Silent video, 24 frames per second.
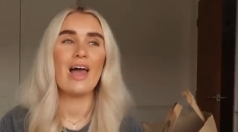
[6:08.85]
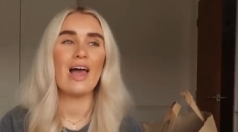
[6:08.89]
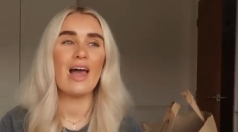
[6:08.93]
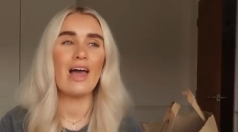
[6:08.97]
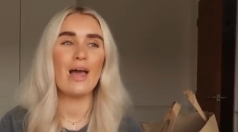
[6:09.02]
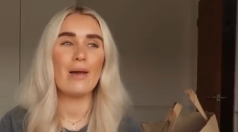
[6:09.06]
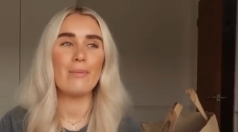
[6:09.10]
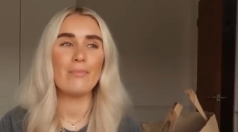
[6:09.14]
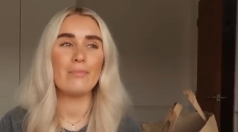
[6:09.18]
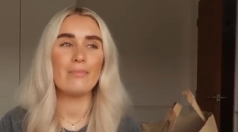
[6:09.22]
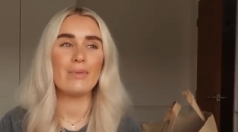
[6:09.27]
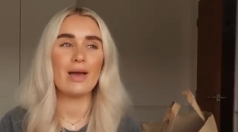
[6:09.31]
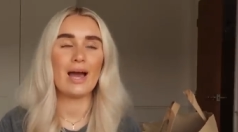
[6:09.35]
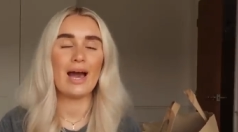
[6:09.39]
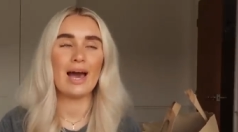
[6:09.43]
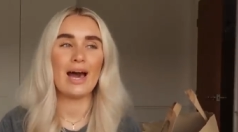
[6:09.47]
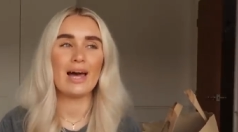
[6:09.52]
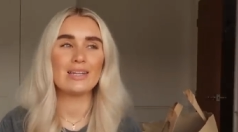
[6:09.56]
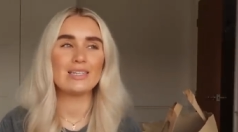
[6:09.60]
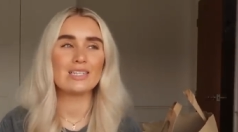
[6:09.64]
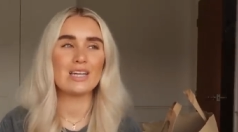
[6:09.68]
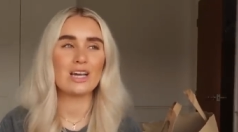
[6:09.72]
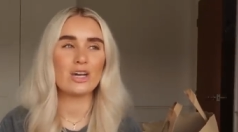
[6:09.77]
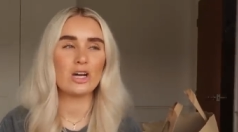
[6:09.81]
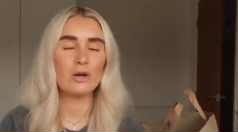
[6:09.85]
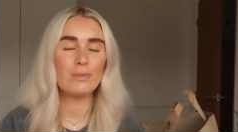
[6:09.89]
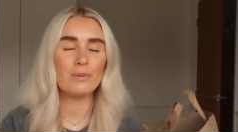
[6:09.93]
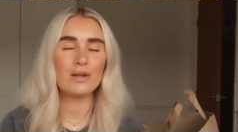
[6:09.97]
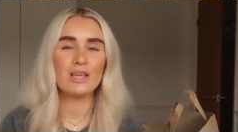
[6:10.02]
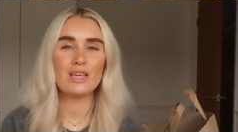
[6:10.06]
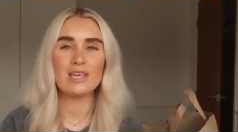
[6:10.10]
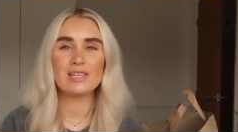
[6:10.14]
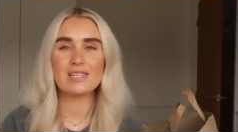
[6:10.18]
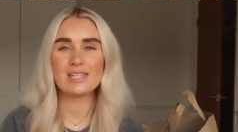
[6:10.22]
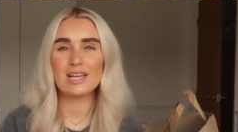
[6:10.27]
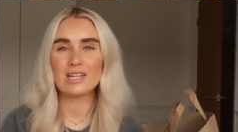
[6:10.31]
Um, and a
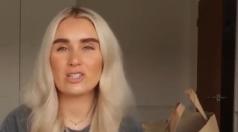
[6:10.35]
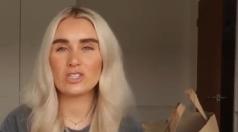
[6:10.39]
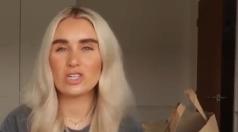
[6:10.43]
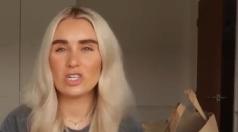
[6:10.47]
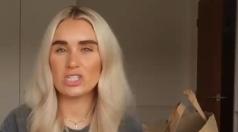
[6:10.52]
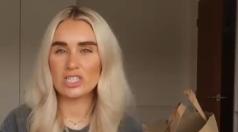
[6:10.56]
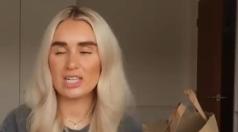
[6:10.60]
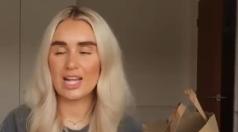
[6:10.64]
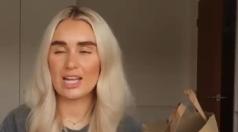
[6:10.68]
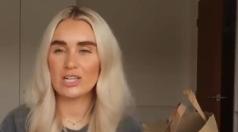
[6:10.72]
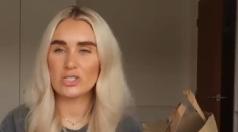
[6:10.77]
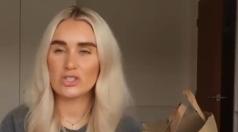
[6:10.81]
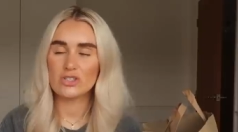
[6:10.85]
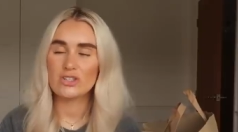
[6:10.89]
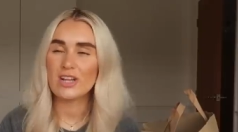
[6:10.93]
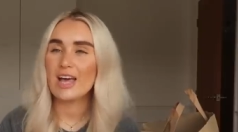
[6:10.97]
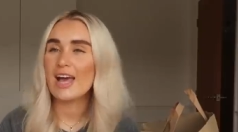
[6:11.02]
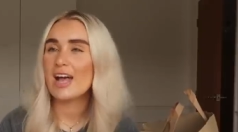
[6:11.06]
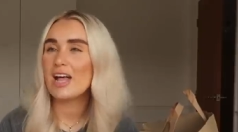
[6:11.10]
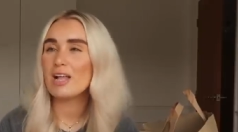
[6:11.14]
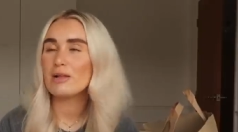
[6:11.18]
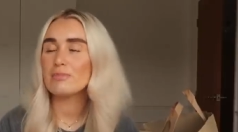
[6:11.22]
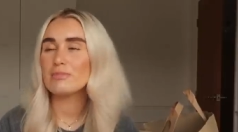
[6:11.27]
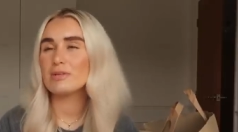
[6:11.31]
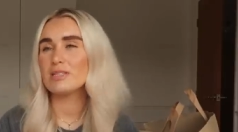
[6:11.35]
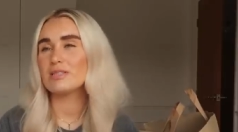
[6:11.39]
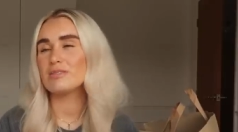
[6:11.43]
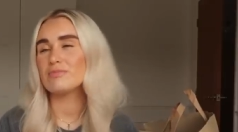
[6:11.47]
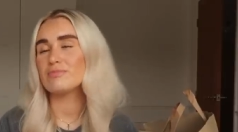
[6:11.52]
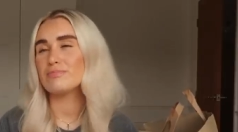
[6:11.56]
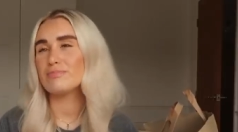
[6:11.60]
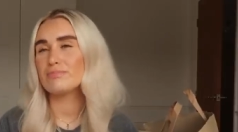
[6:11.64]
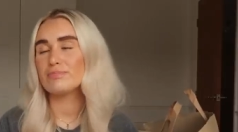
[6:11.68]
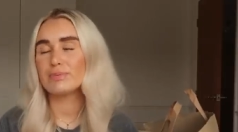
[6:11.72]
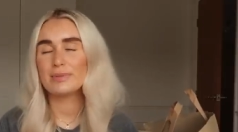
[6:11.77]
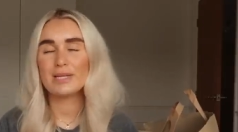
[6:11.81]
couple of you said go to like Dunelm
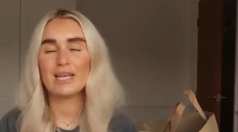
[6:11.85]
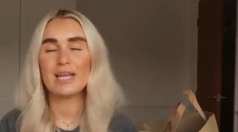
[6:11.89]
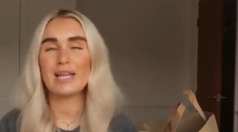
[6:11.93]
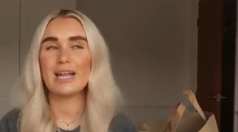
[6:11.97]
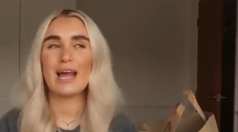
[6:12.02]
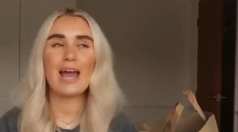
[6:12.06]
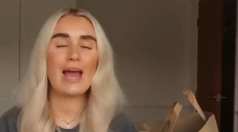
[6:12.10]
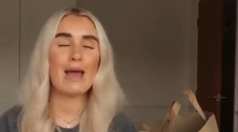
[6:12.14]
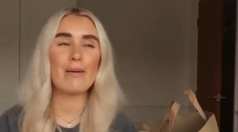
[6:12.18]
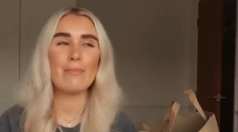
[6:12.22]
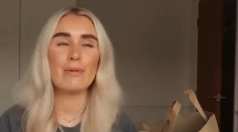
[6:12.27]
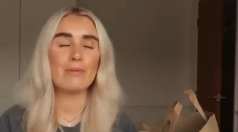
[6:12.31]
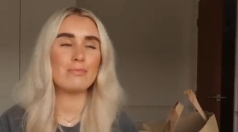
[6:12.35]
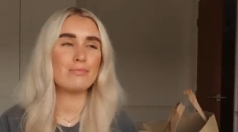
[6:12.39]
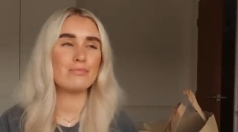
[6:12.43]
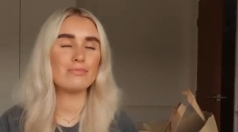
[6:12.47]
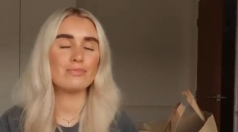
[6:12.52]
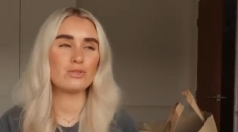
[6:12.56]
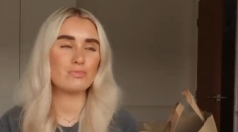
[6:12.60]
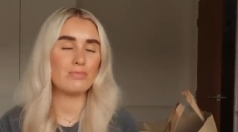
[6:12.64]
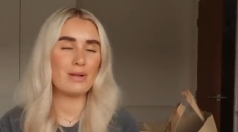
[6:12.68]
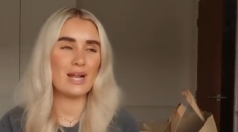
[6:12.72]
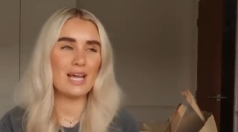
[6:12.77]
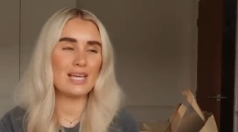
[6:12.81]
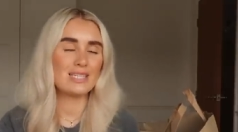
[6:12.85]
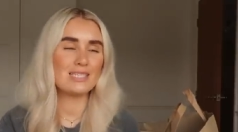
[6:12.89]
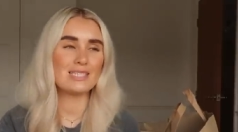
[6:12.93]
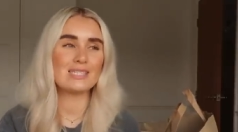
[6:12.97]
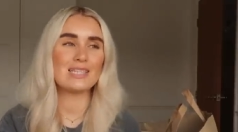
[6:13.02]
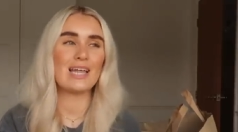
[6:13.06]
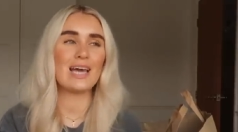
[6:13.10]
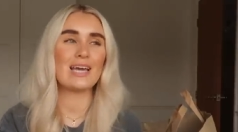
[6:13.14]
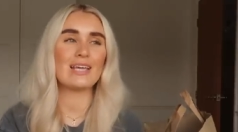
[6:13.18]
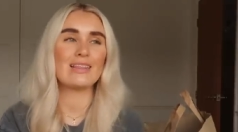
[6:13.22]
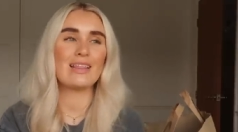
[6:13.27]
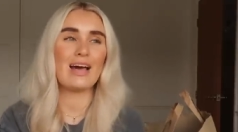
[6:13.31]
and B&M and
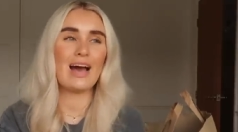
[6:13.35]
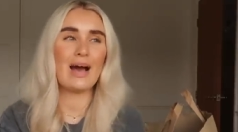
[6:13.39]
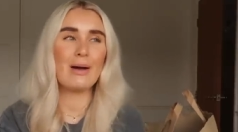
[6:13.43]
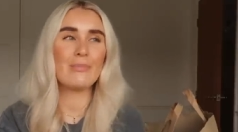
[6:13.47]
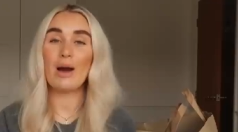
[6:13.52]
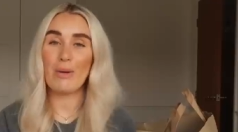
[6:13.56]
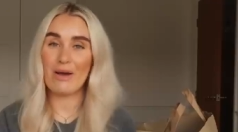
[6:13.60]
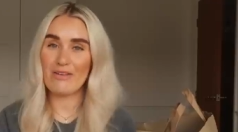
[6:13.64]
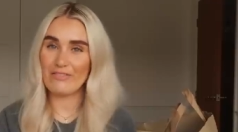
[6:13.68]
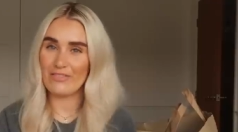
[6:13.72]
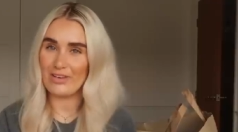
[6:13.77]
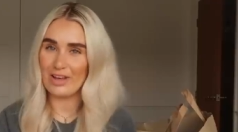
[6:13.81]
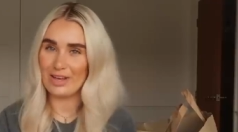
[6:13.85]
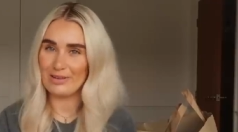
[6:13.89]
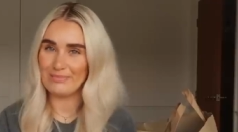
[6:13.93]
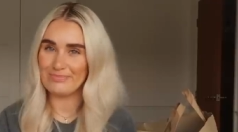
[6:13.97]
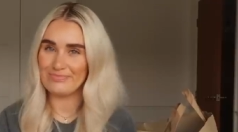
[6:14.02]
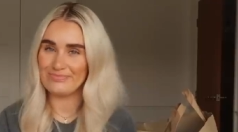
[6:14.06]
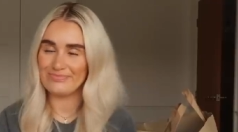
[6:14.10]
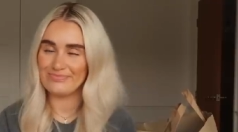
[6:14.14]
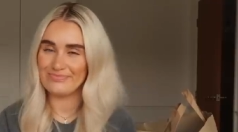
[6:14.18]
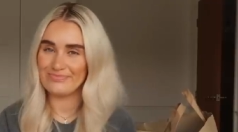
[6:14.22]
places like that. However,